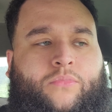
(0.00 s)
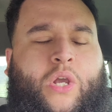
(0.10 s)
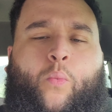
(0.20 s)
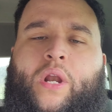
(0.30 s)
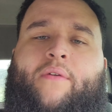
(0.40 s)

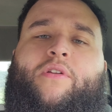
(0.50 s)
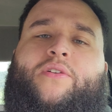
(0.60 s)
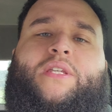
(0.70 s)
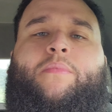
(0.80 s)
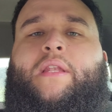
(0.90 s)
whenever
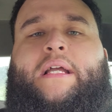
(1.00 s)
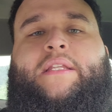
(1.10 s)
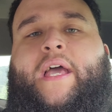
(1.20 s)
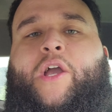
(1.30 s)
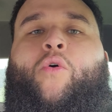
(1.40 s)
there's something like
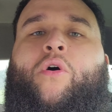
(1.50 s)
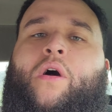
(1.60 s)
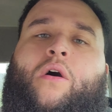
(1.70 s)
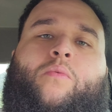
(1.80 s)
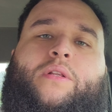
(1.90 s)
that going
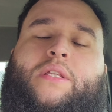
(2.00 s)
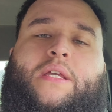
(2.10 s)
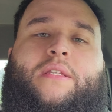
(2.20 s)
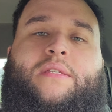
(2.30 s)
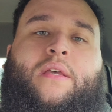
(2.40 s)
on with
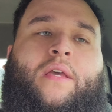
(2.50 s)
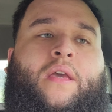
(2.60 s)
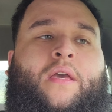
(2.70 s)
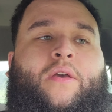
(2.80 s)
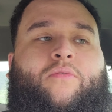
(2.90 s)
these
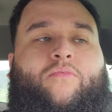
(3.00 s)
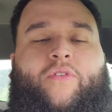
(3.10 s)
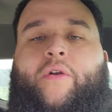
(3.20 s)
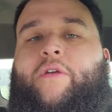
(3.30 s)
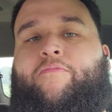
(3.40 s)

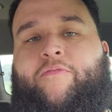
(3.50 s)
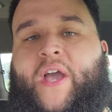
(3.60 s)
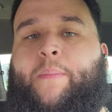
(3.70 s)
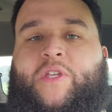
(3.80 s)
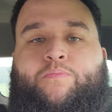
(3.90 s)
very
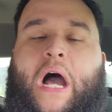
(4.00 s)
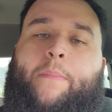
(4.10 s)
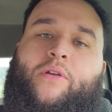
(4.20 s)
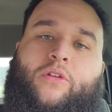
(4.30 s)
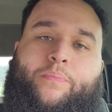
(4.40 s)
famous,
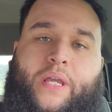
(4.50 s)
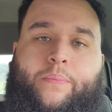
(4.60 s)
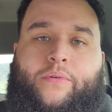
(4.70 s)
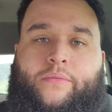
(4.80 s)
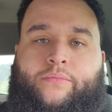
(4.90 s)
popular
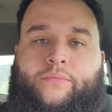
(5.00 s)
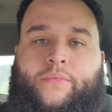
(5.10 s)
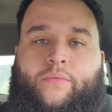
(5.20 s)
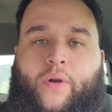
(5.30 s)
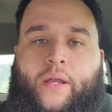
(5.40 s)
people,
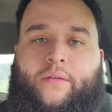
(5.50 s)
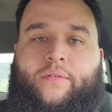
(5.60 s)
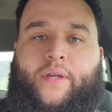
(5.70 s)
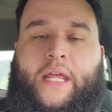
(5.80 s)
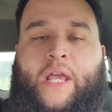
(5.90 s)
right?
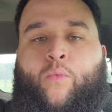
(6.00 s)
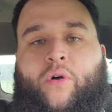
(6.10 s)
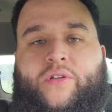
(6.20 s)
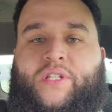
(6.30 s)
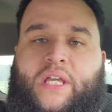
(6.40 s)
And they
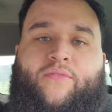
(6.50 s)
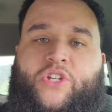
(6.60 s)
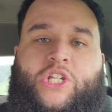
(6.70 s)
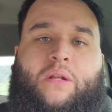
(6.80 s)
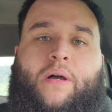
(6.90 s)
want us to give a
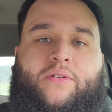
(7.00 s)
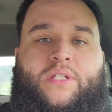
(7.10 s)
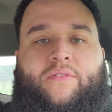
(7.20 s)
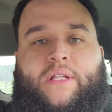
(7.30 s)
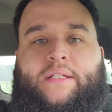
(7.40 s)
shit about
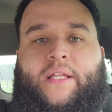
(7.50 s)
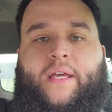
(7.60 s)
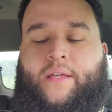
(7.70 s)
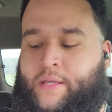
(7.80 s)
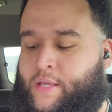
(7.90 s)
stuff like
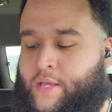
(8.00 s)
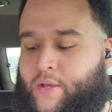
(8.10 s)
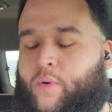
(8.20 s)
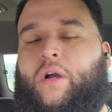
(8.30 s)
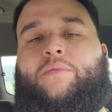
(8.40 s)
that.
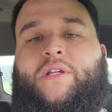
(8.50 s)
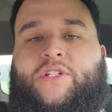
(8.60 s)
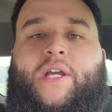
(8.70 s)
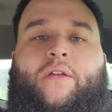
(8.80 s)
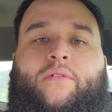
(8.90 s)
Welcome to the
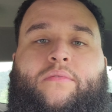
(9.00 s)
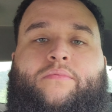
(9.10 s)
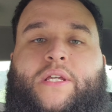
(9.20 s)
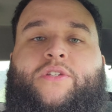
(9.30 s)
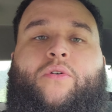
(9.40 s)
channel
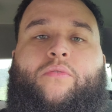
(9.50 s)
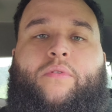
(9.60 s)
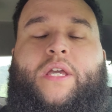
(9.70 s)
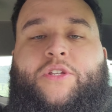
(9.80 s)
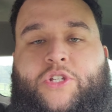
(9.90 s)
that's going to
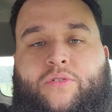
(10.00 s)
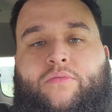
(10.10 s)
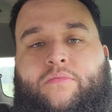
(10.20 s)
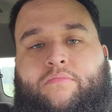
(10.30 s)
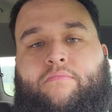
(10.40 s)
get
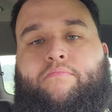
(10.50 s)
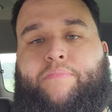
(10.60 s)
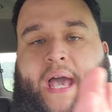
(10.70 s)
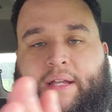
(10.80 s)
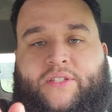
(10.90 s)
you
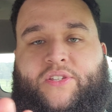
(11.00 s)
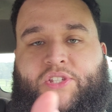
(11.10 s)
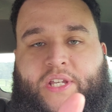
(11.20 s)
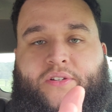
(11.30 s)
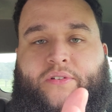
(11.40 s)
back to
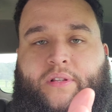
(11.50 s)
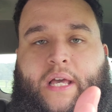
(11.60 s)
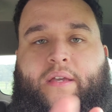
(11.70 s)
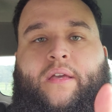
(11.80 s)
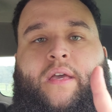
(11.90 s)
center. Like,